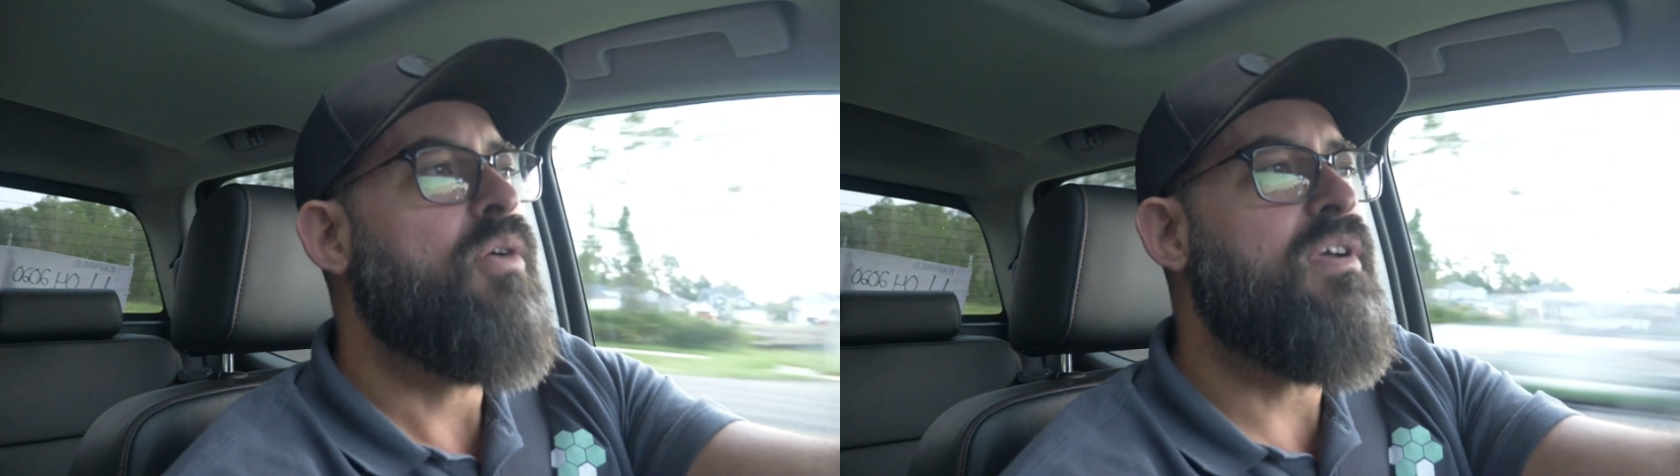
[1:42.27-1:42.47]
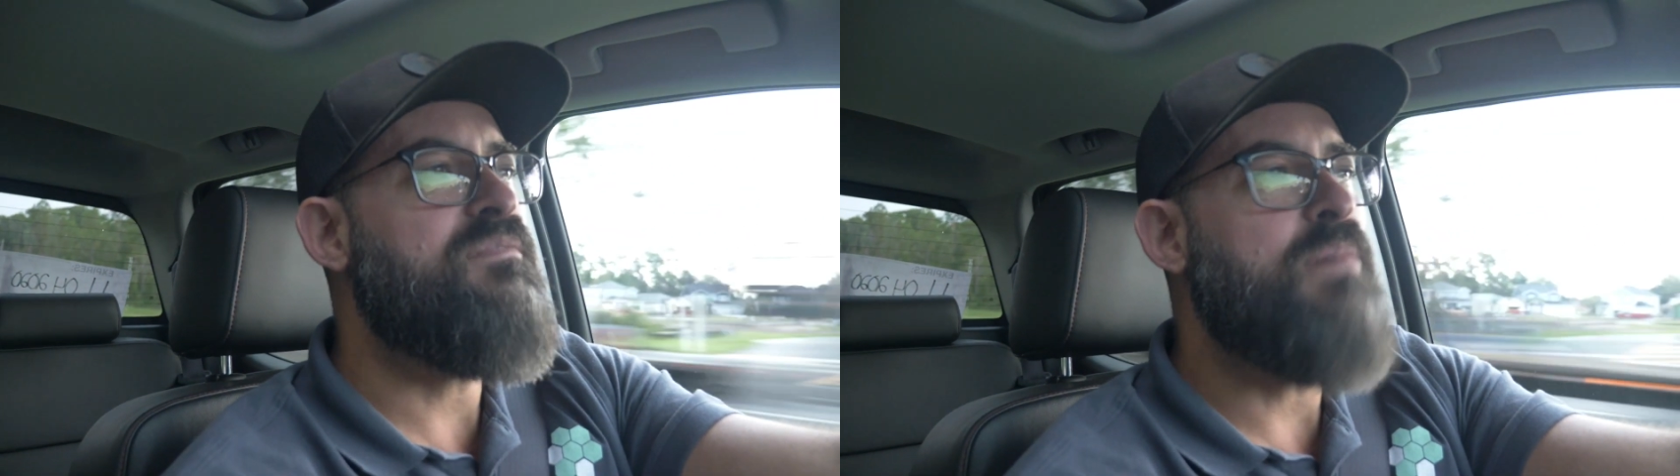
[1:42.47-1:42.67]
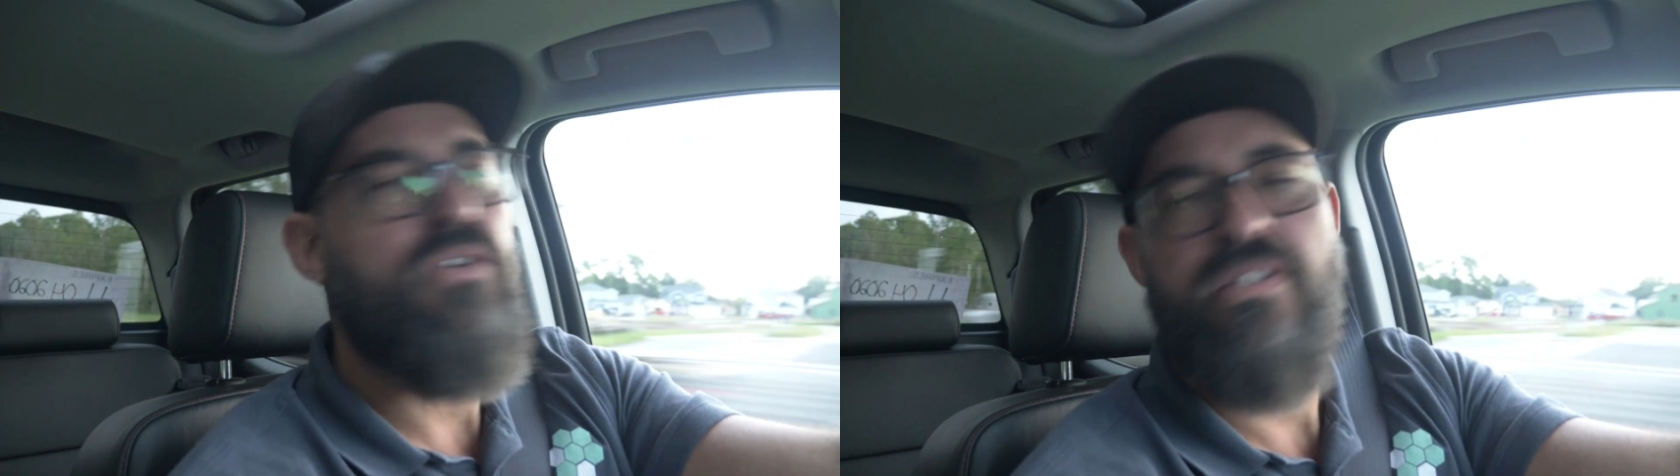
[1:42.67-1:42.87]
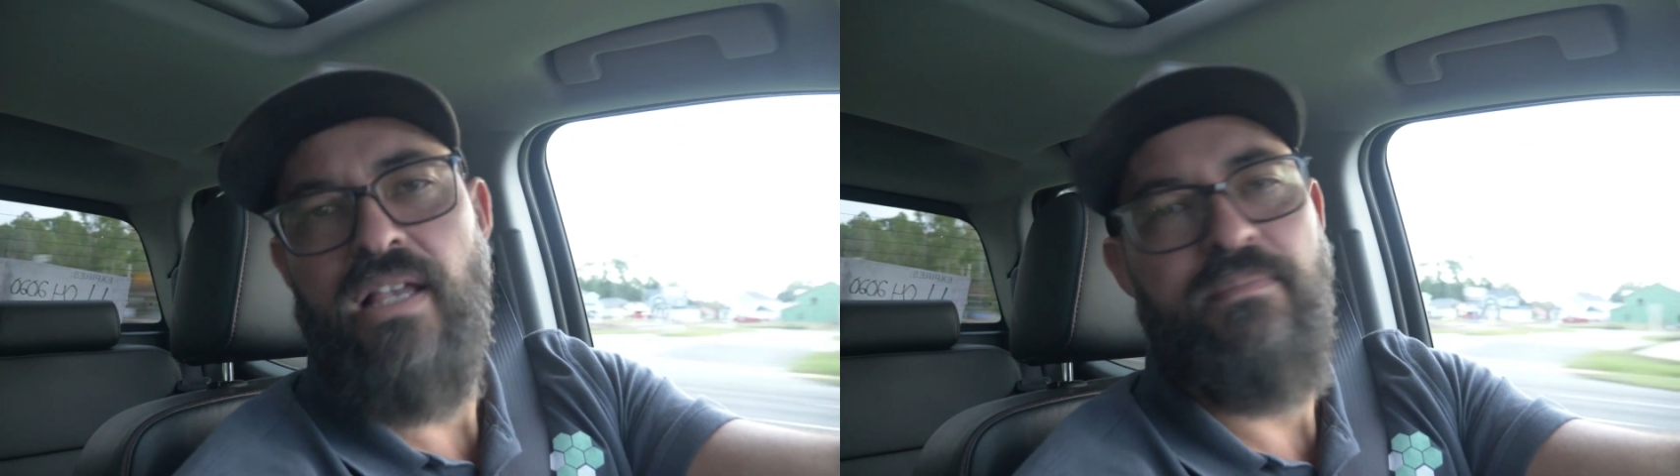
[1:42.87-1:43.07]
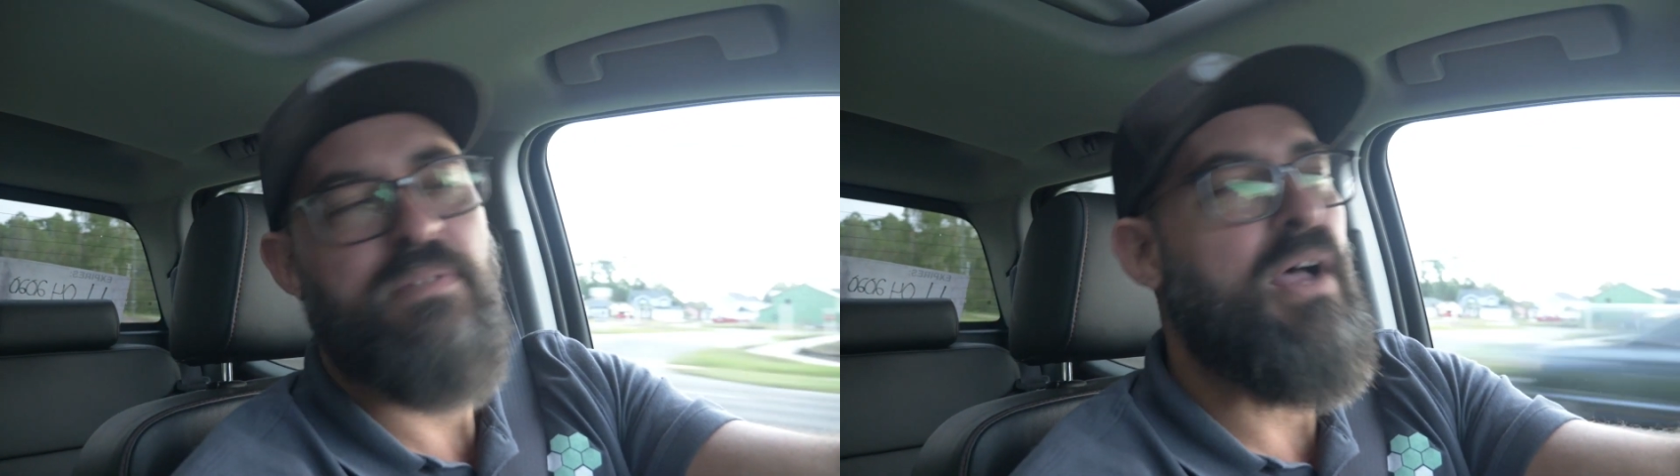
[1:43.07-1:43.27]
We've mowed
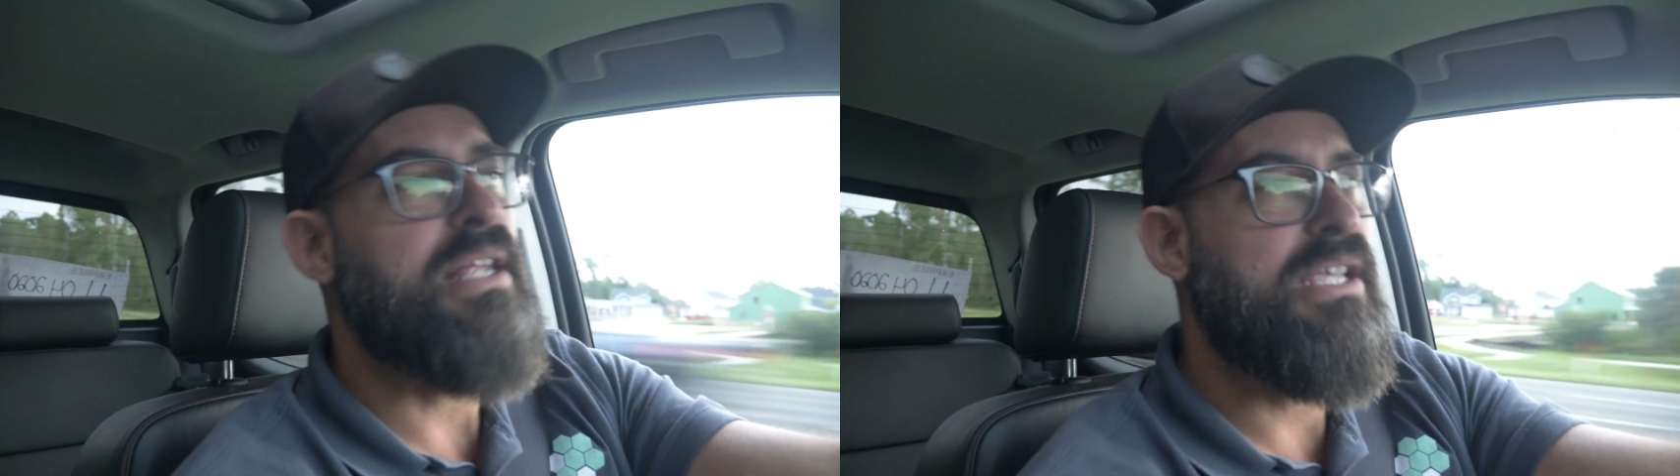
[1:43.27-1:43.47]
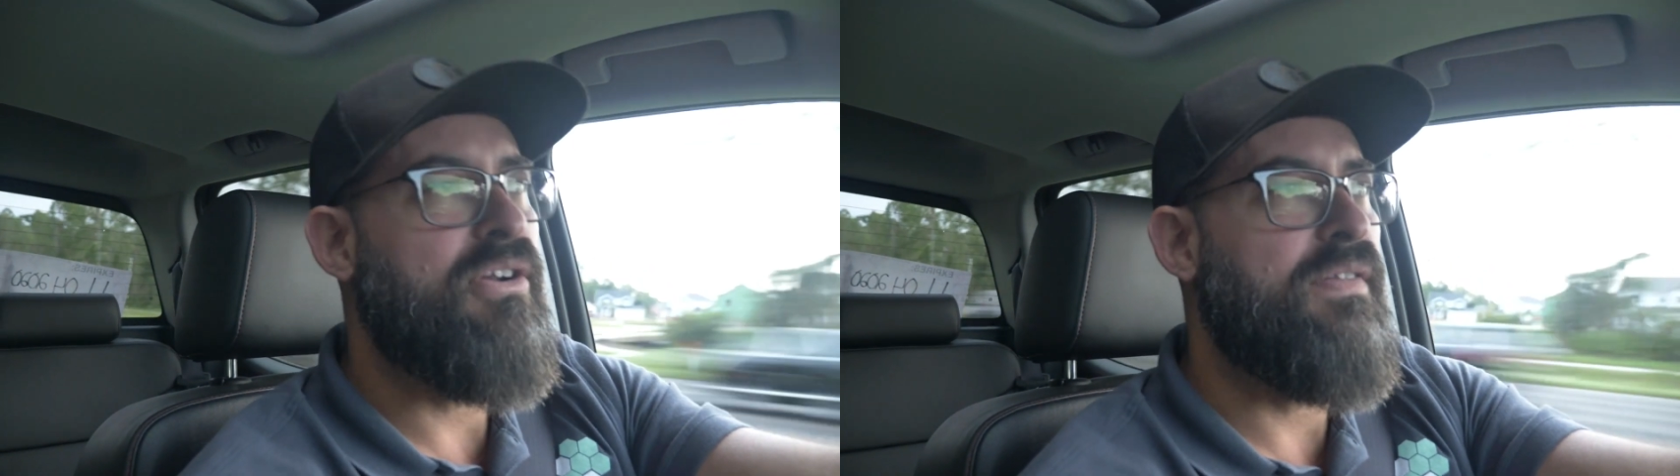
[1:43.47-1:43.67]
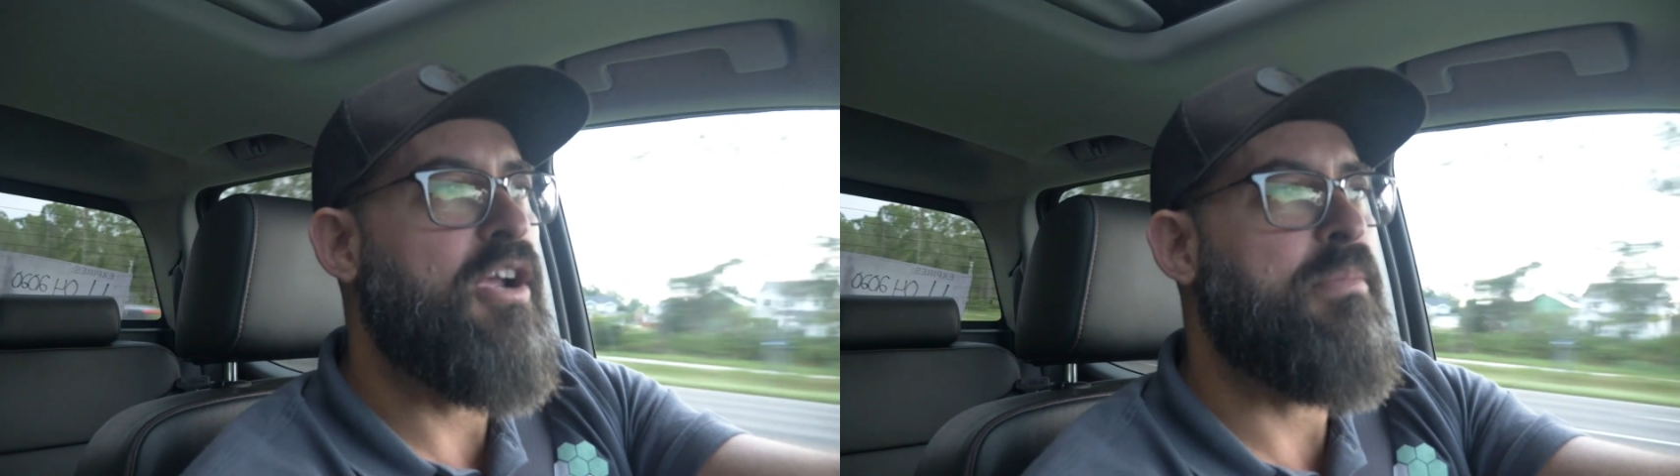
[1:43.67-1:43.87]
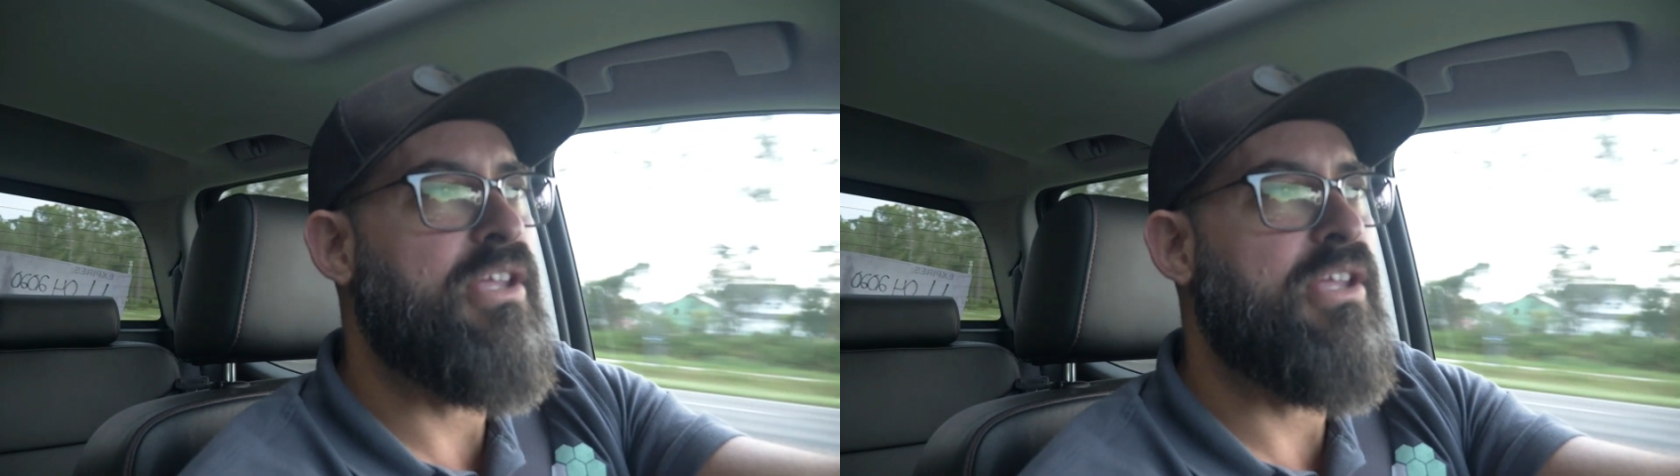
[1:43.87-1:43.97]
some spots here and there,